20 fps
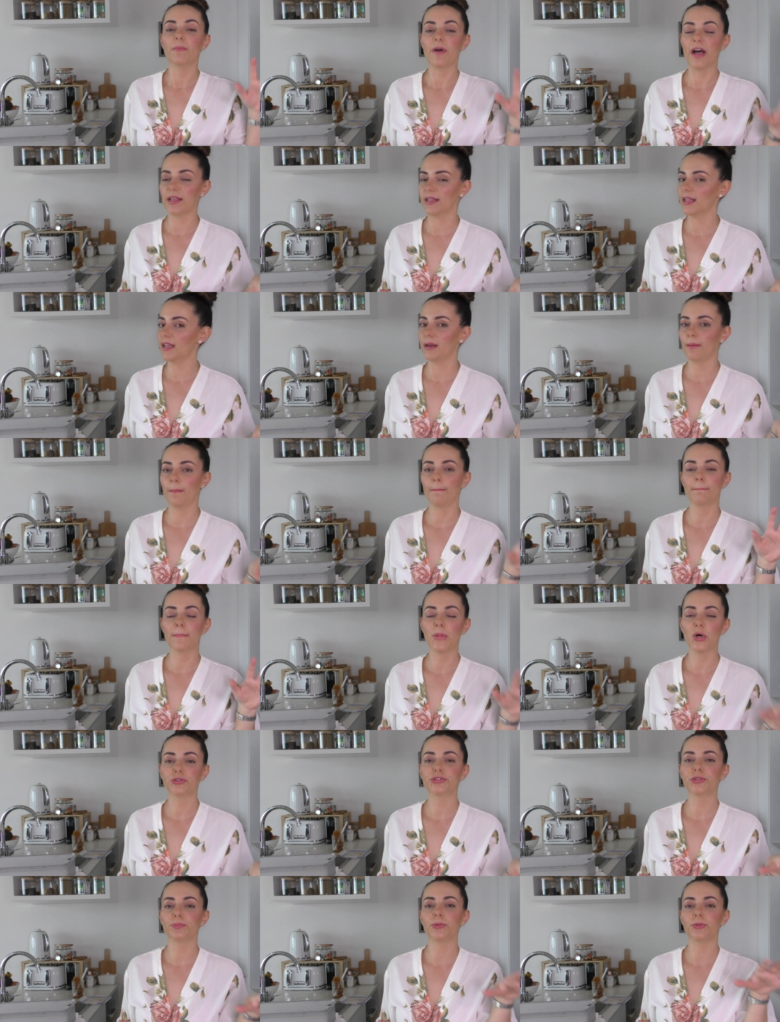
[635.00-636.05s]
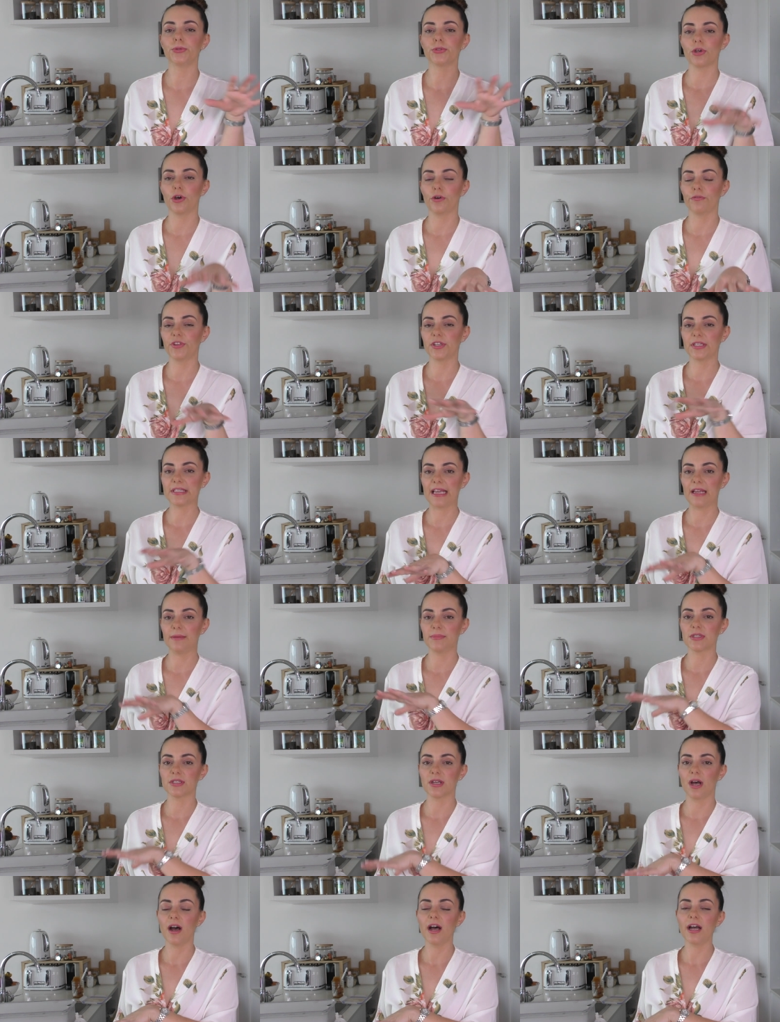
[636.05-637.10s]
Again, multiples of the same
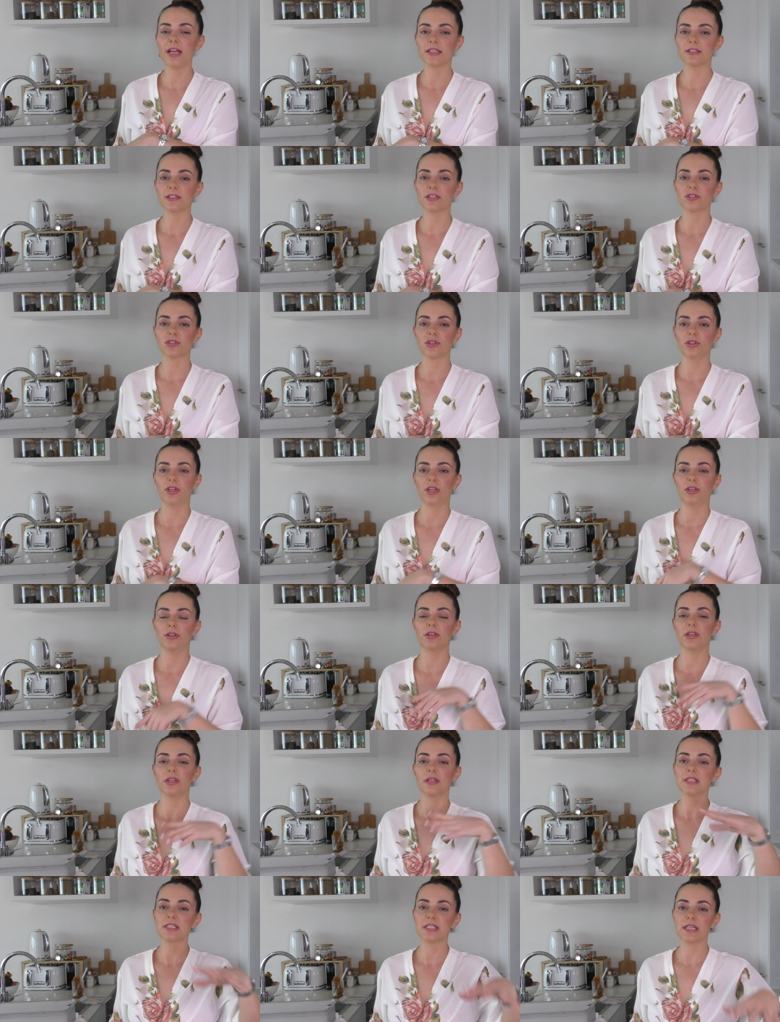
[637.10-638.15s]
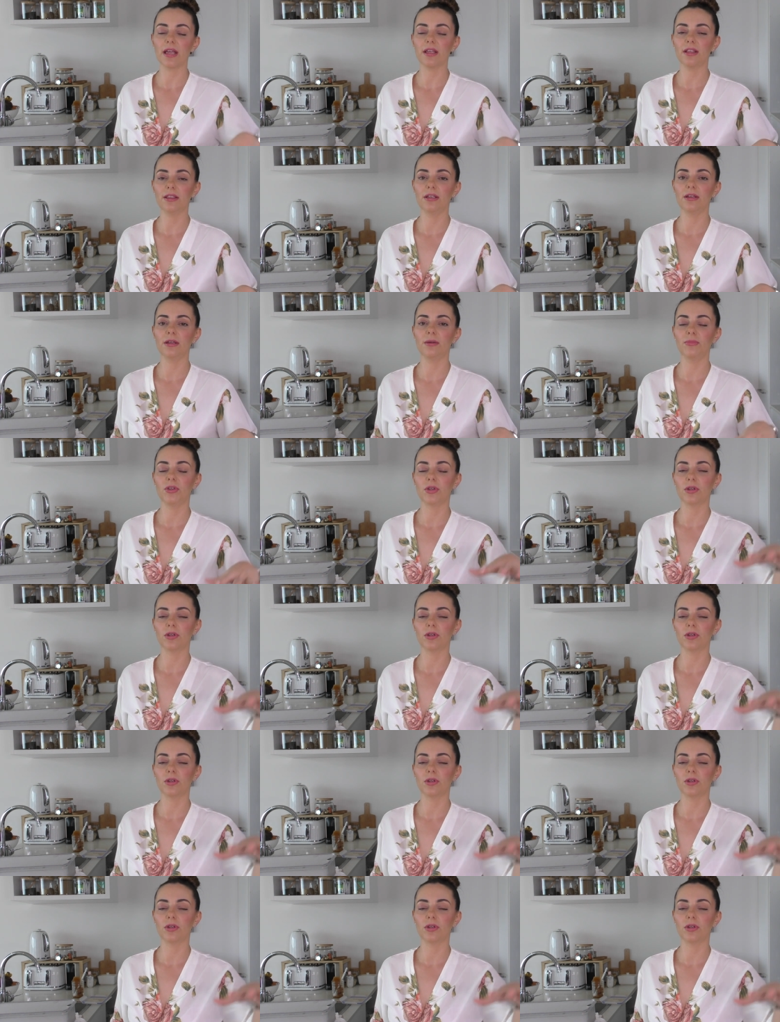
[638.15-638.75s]
size so that you can stack them,